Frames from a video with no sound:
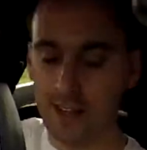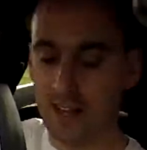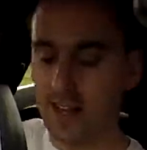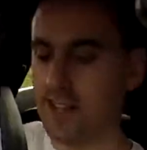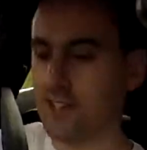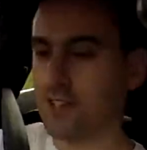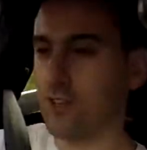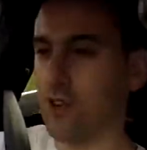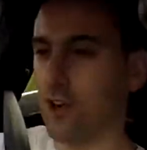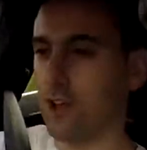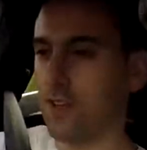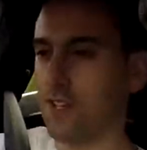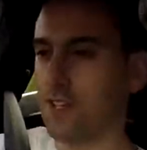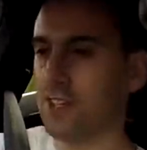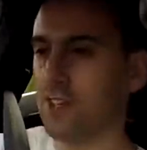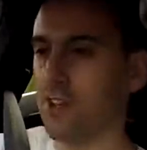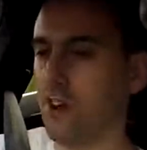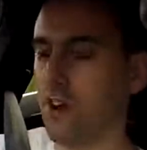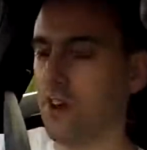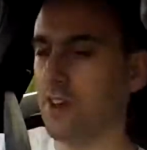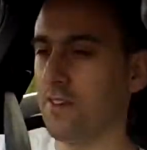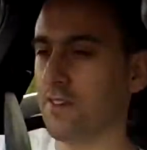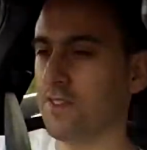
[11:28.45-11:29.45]
it's got this
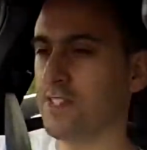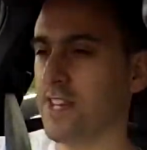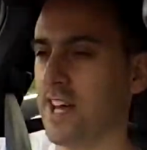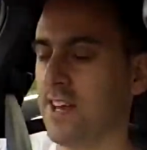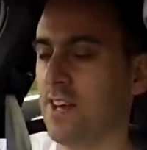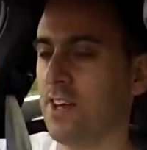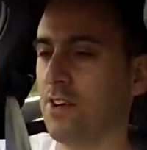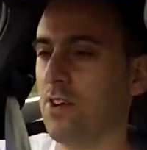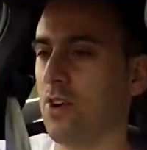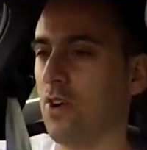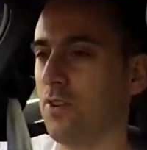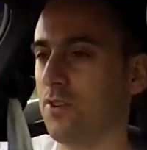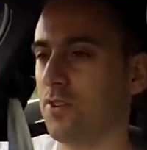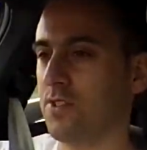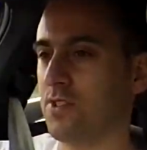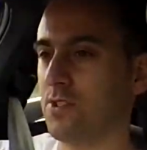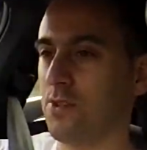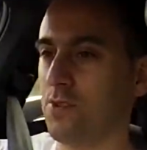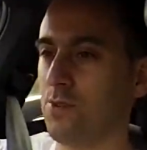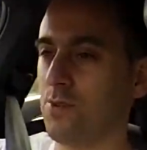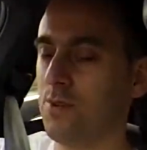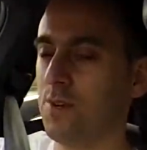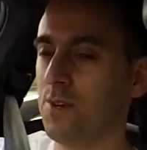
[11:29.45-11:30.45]
kind of centre
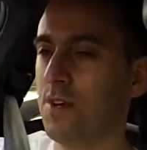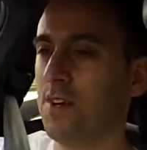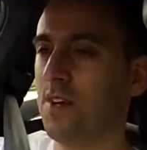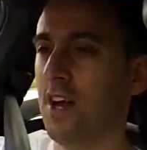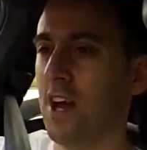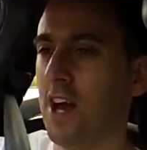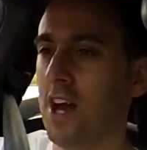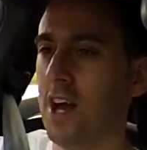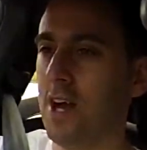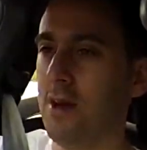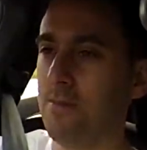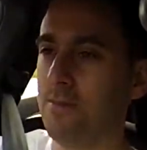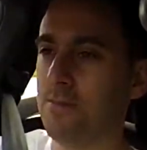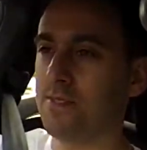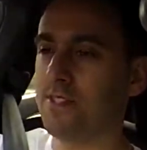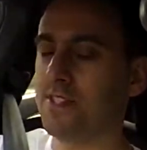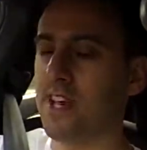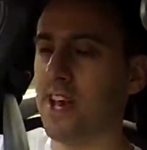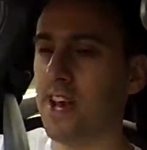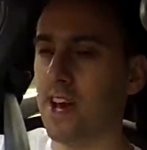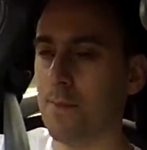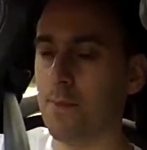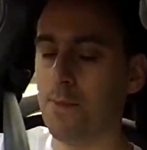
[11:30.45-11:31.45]
console
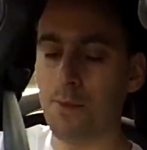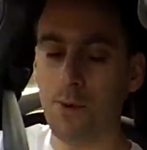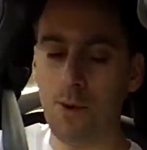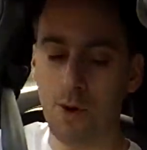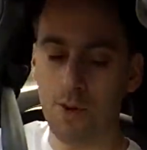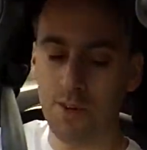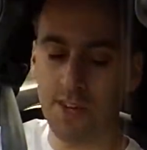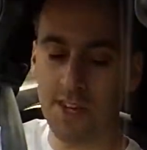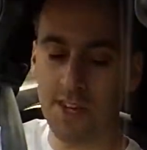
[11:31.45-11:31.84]
set up on